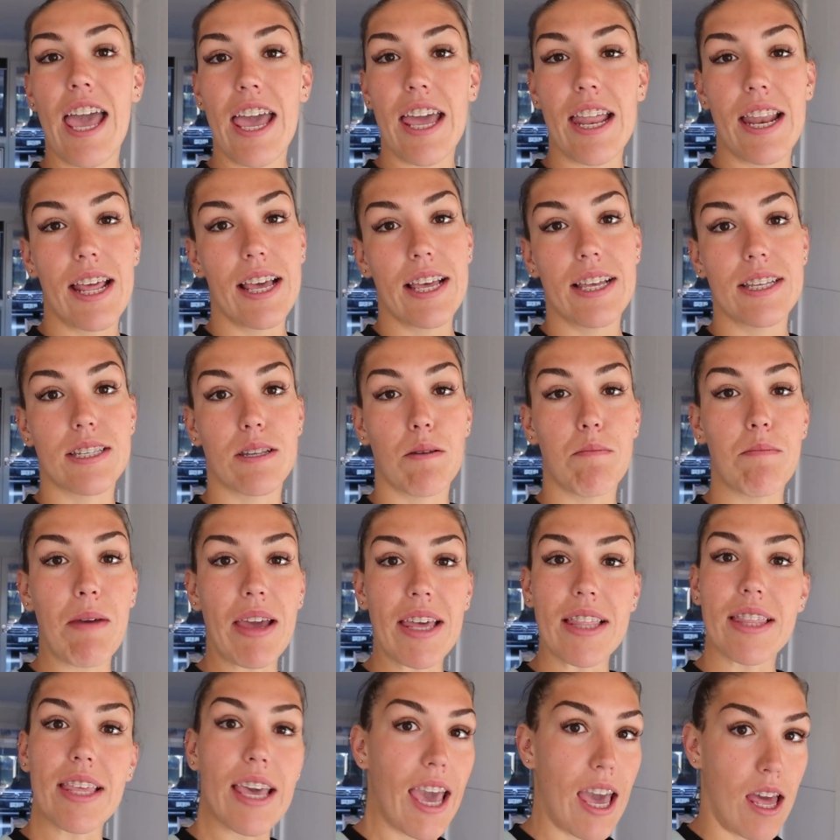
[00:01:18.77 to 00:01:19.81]
It is
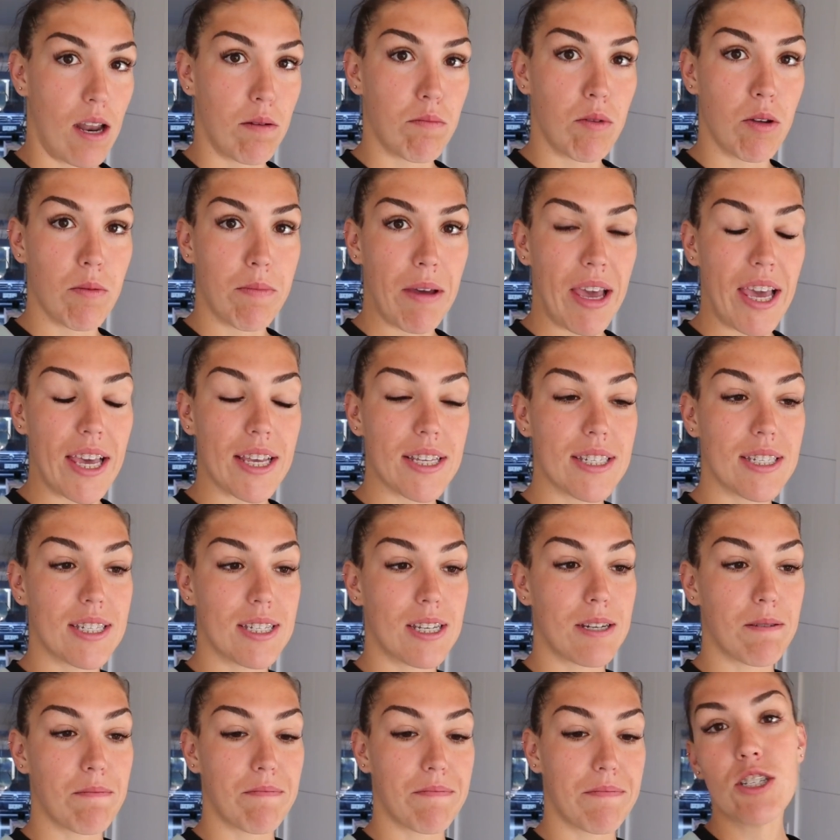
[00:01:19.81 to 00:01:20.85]
mainly animal
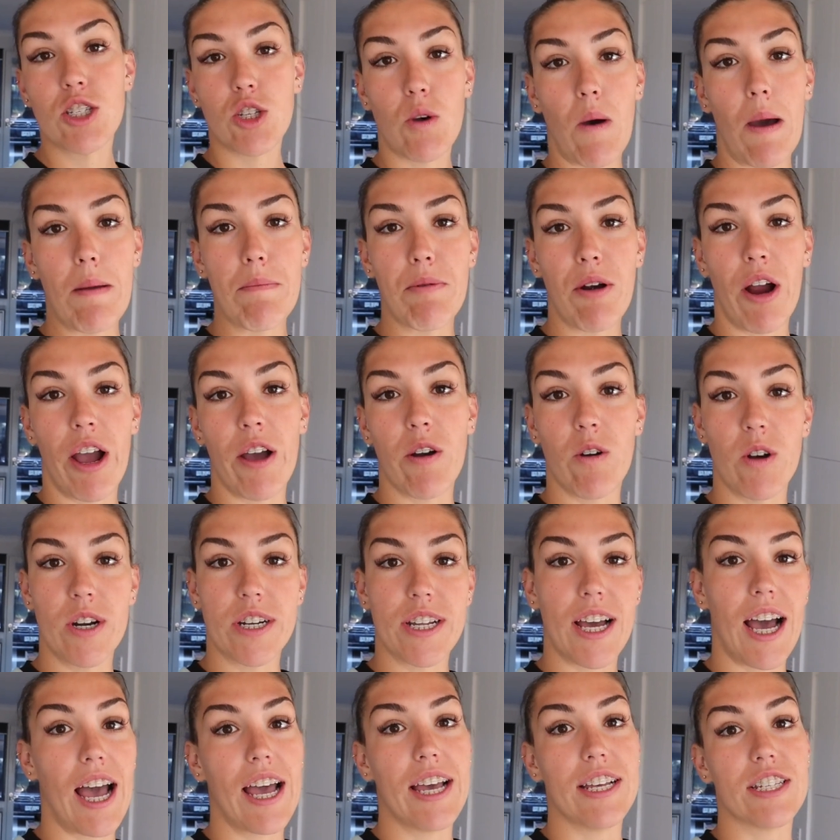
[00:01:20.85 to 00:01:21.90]
based. So I
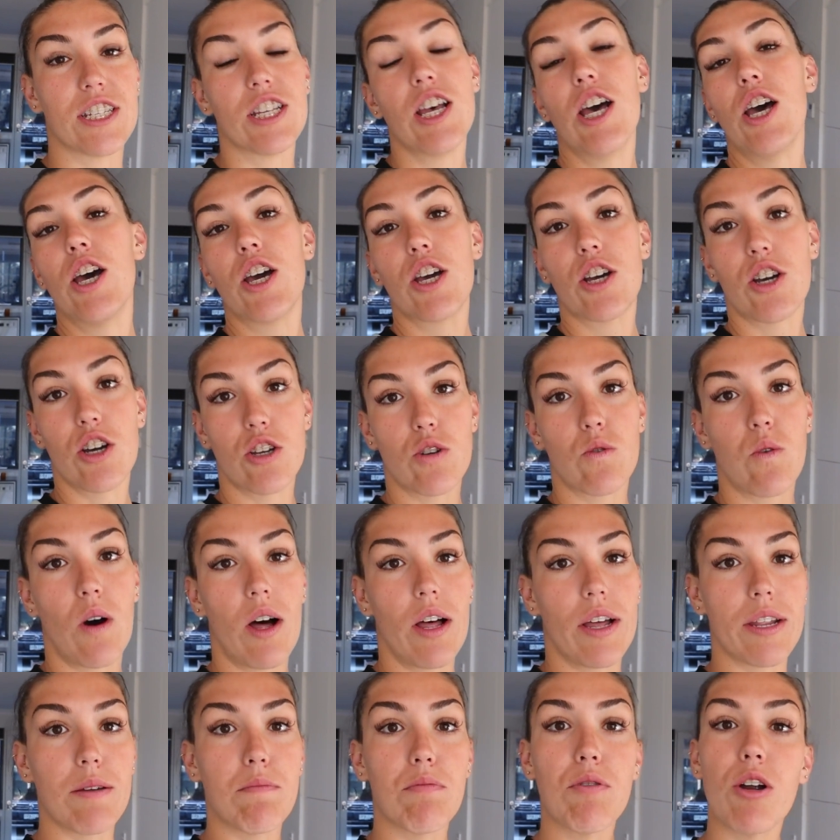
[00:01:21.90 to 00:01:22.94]
prioritize good
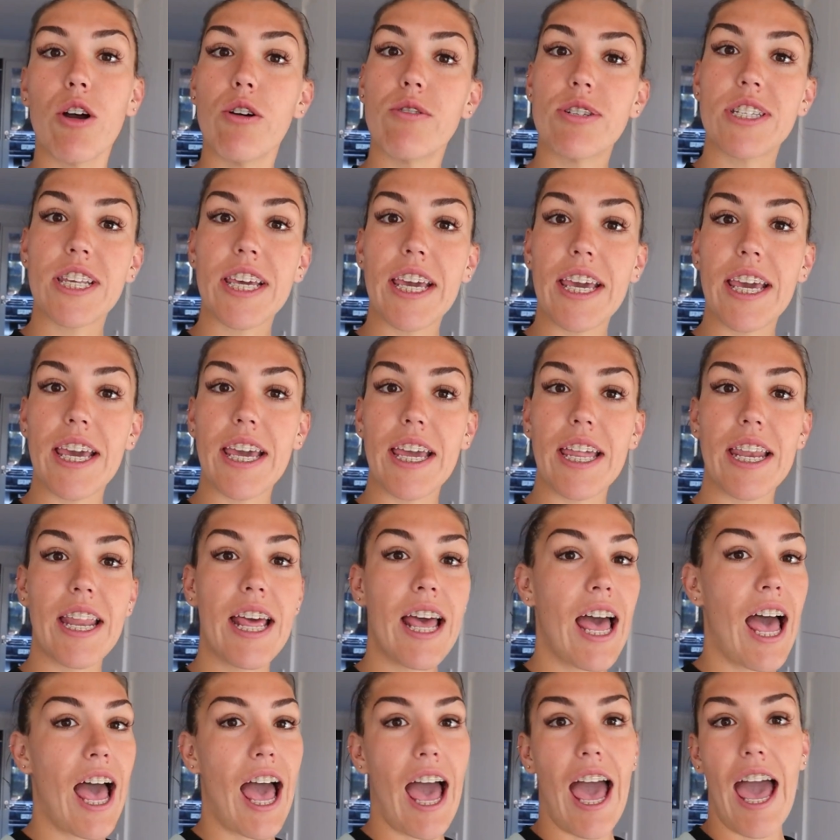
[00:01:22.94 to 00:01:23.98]
quality protein,
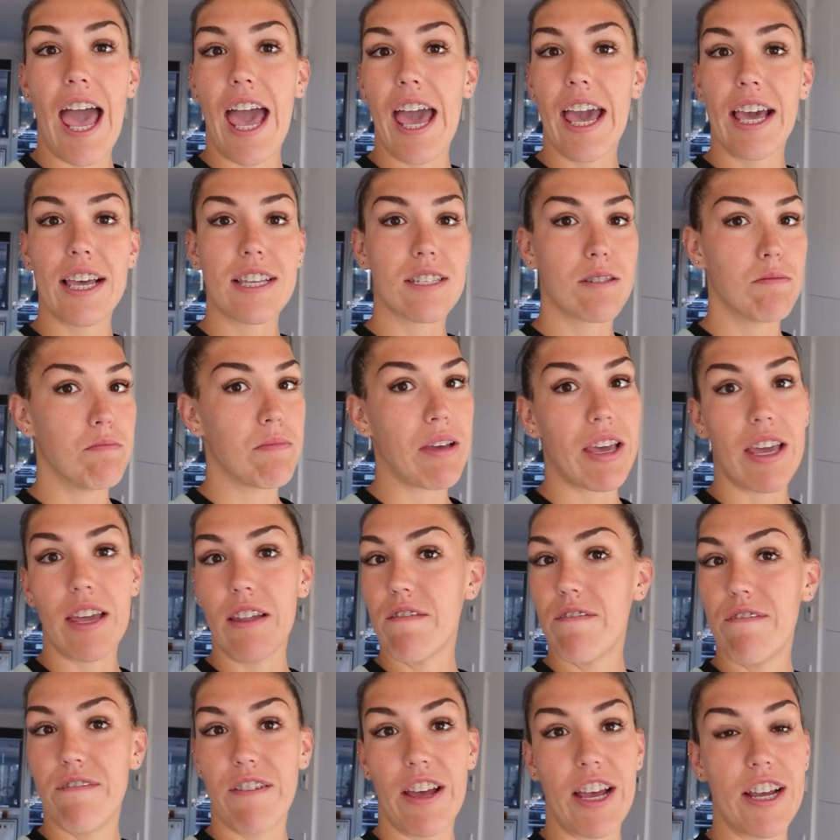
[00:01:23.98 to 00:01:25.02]
eggs,
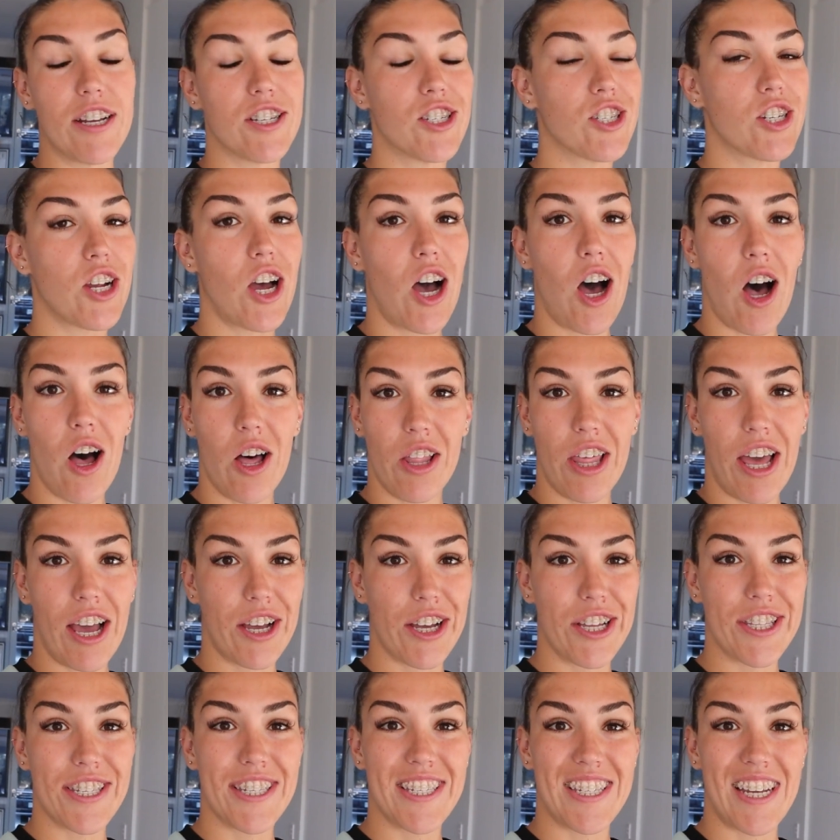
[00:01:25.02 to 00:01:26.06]
meat, fish, all
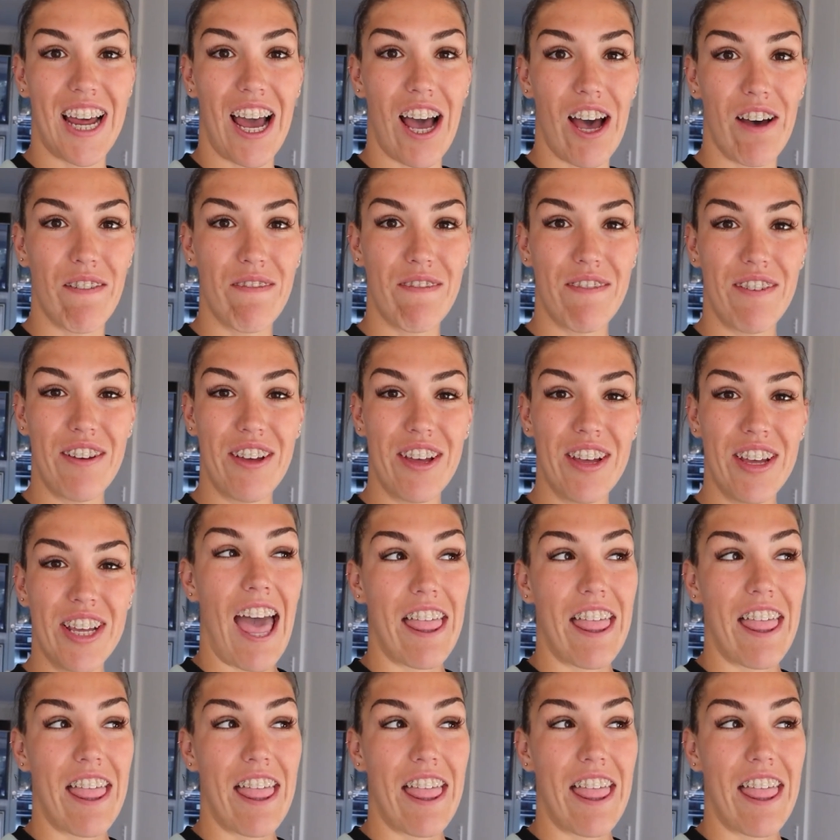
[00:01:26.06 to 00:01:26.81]
that good stuff.